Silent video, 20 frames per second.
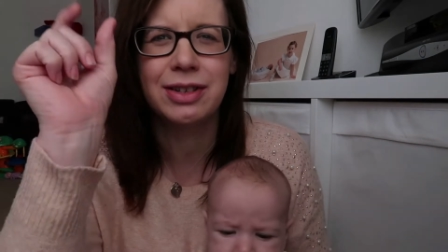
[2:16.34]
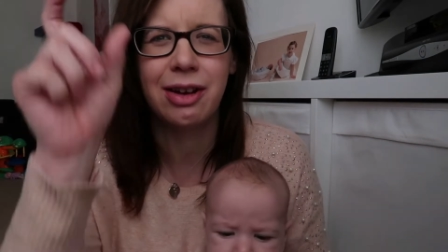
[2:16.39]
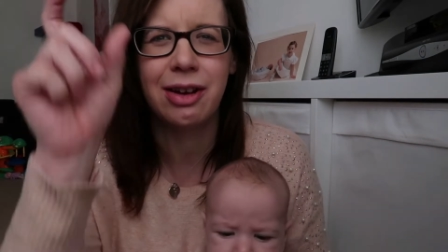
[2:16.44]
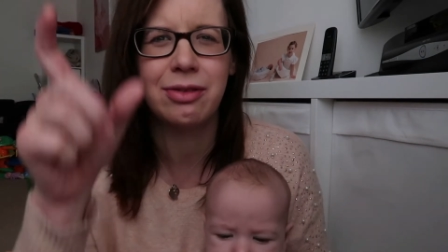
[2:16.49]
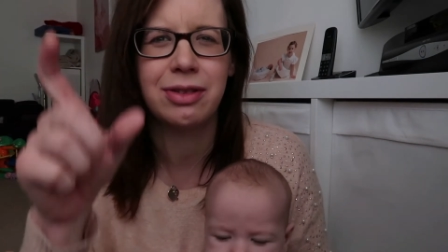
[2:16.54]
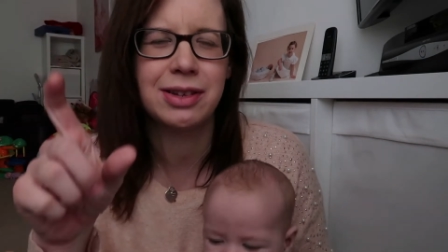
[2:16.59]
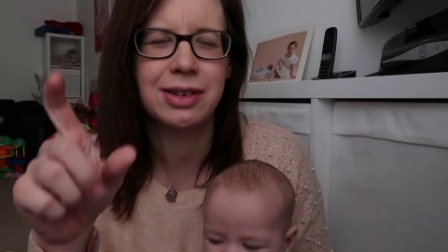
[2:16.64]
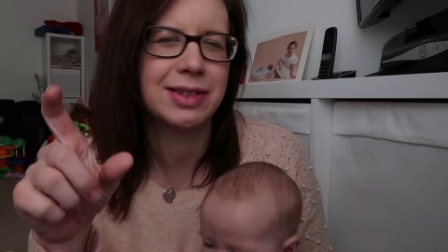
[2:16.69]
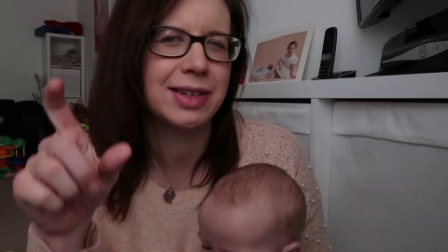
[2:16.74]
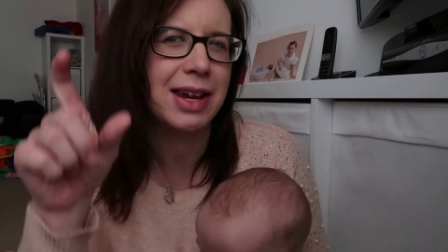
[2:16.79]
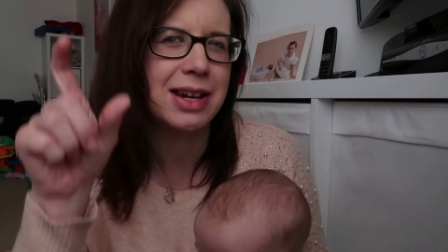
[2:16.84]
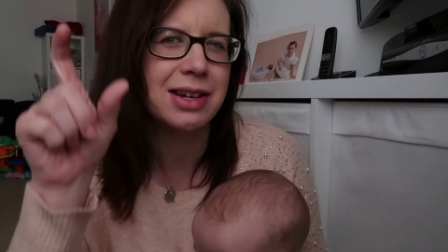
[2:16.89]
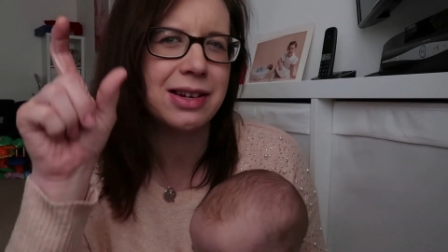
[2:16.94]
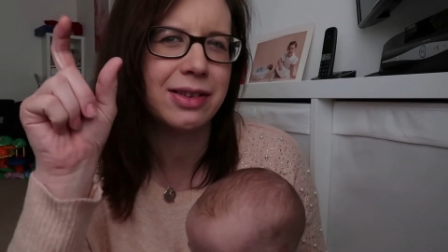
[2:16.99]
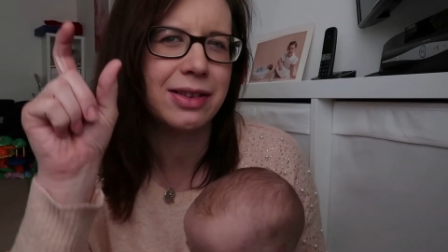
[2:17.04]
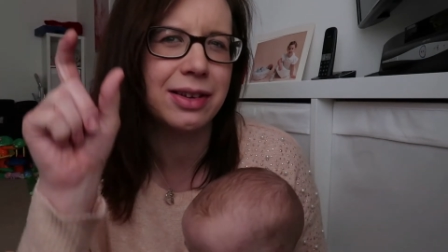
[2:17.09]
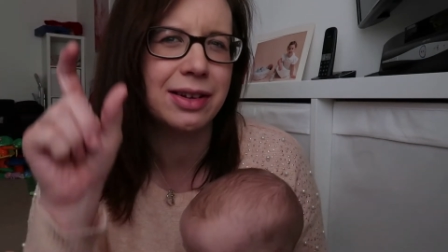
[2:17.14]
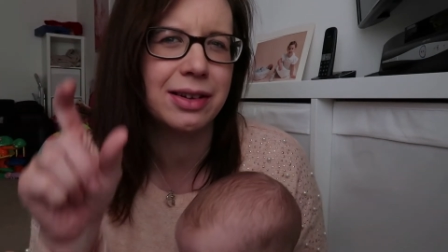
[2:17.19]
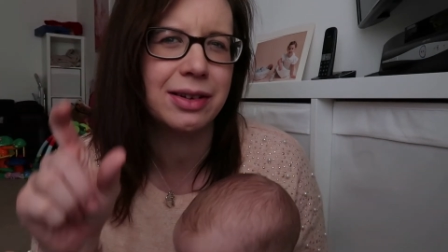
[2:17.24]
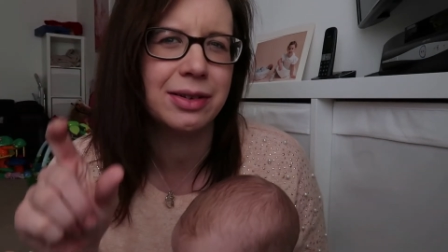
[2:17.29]
down the side
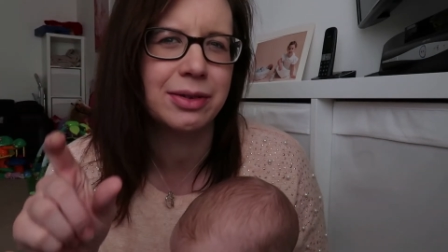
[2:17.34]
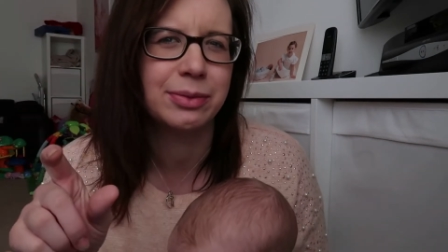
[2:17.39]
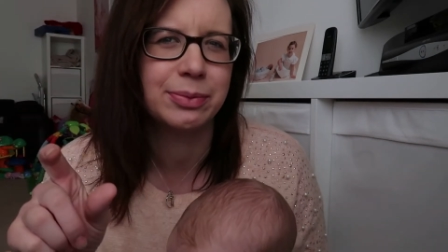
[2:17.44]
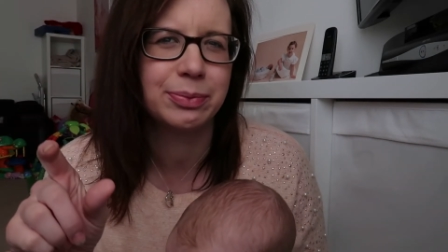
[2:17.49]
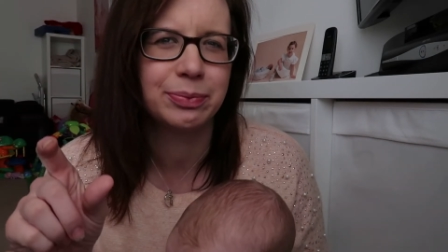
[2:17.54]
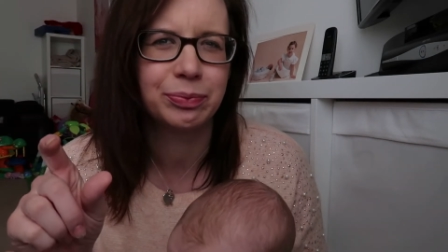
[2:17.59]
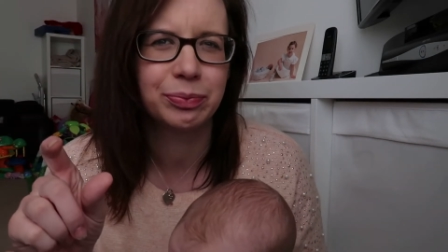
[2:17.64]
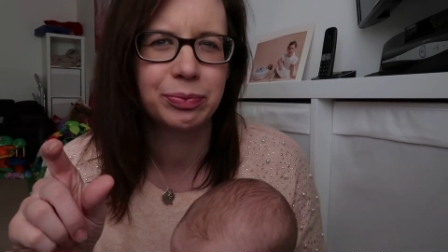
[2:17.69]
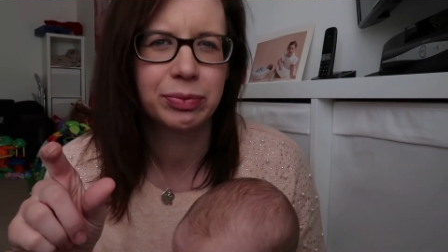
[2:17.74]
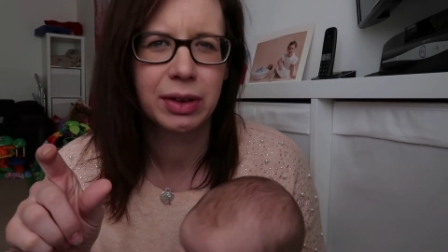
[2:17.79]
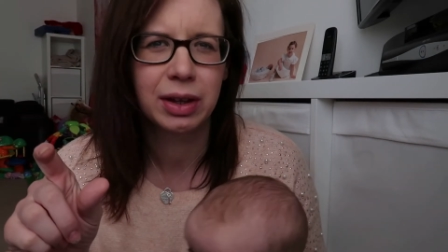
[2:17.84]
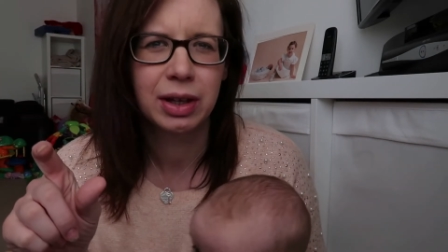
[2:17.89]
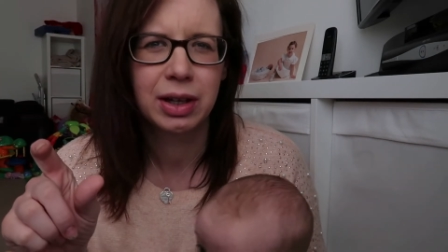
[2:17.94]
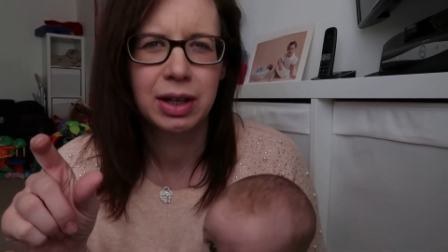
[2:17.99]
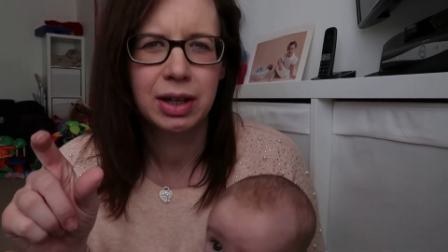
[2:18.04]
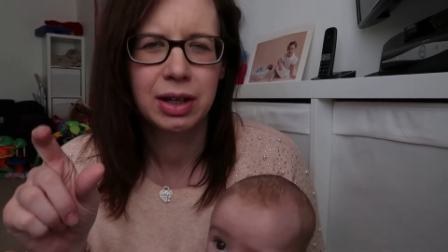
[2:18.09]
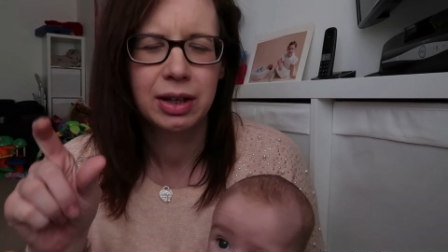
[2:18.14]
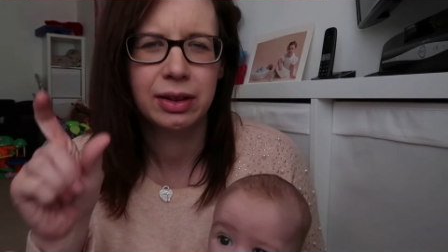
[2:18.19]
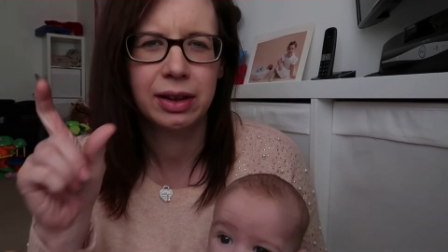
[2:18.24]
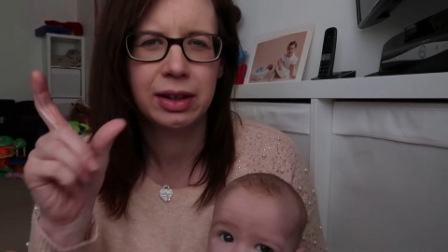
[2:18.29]
of the
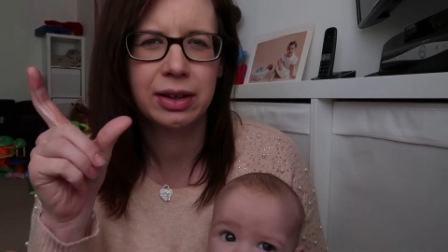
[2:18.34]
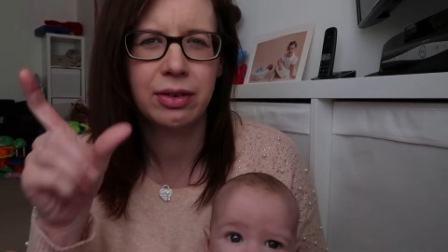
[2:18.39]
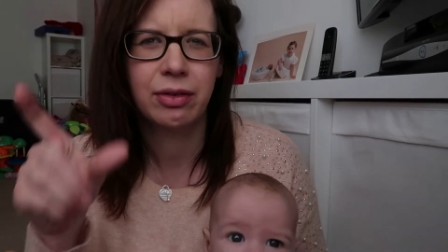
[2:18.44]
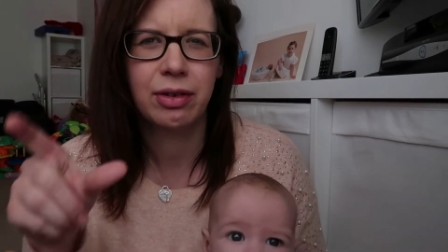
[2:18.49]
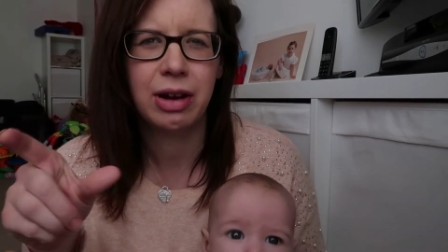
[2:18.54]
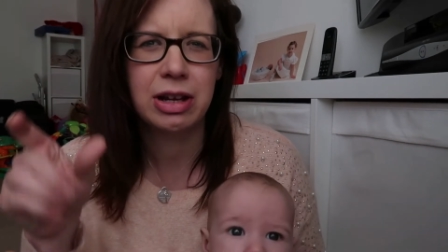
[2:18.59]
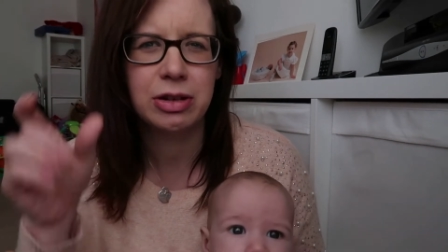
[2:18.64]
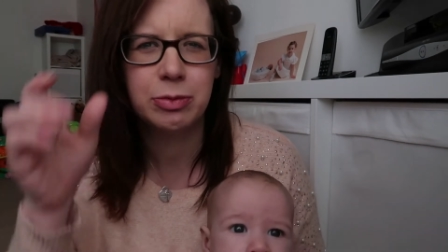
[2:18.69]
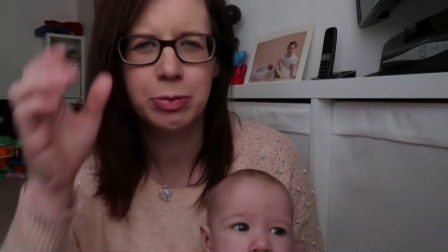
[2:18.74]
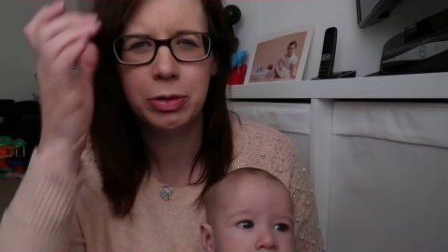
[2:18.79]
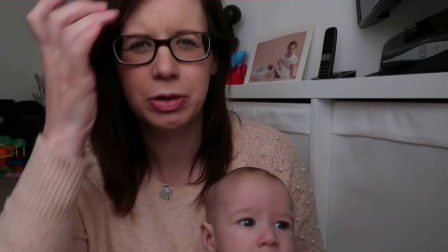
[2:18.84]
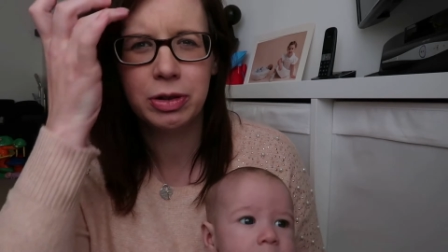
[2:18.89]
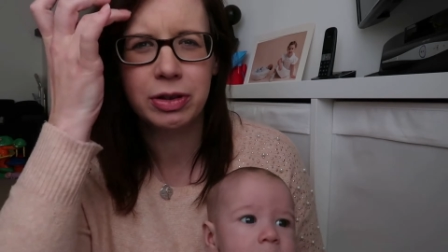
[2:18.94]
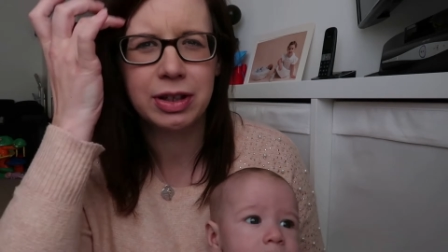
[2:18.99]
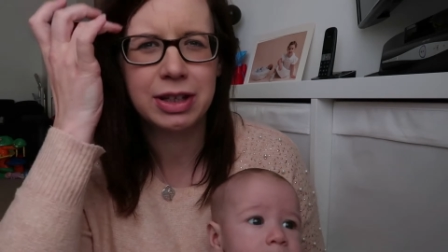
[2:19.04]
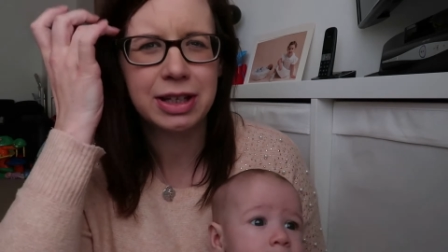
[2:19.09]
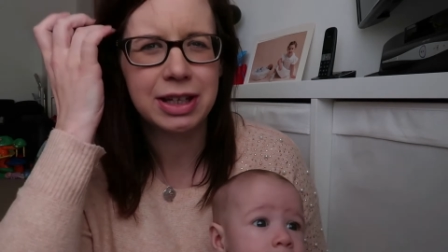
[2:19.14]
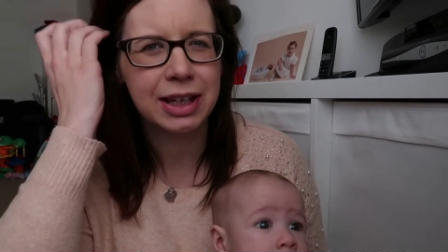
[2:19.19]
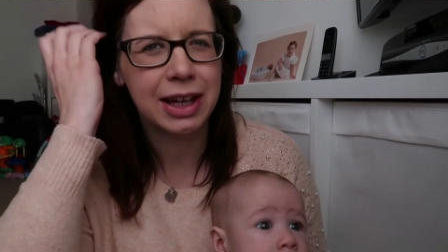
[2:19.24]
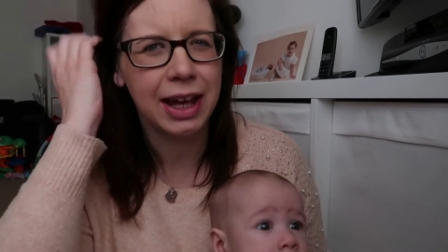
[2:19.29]
like the red book
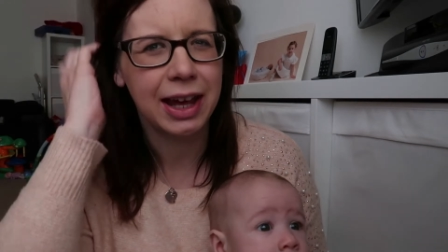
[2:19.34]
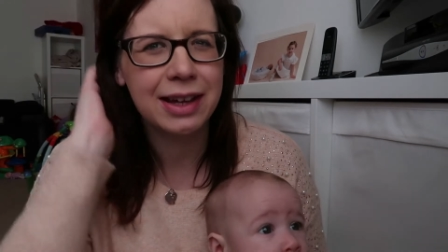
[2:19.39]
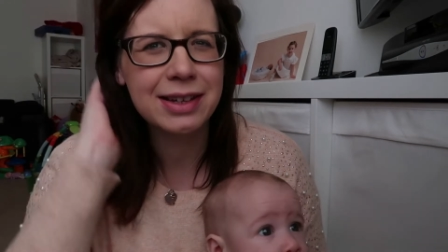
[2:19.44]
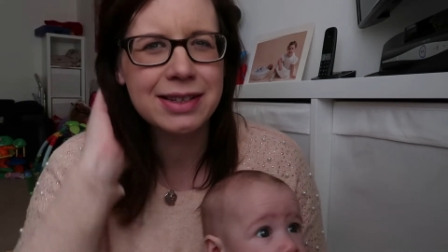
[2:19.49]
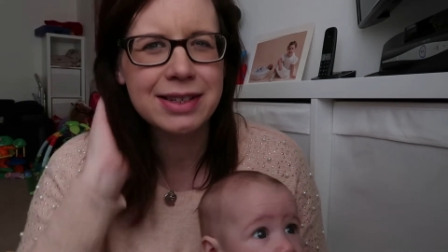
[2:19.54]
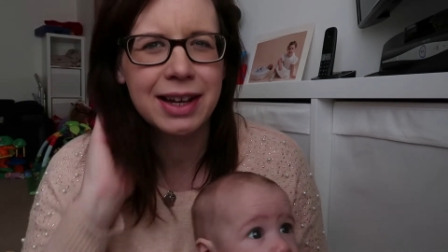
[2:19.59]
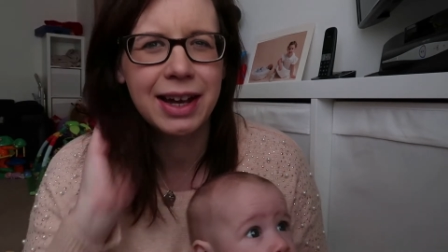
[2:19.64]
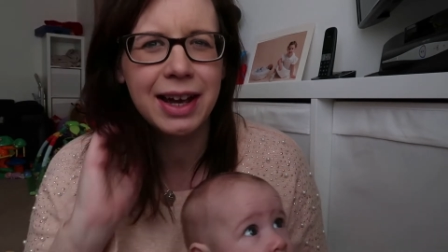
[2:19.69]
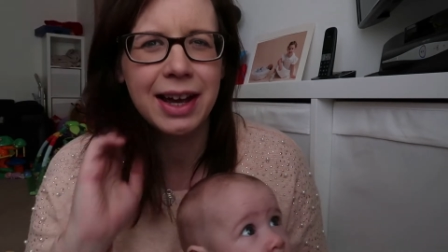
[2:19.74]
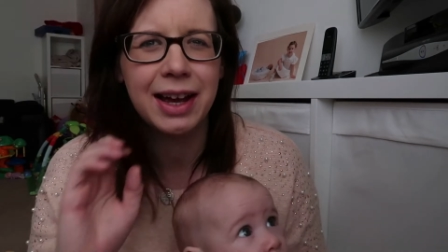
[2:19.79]
that you get,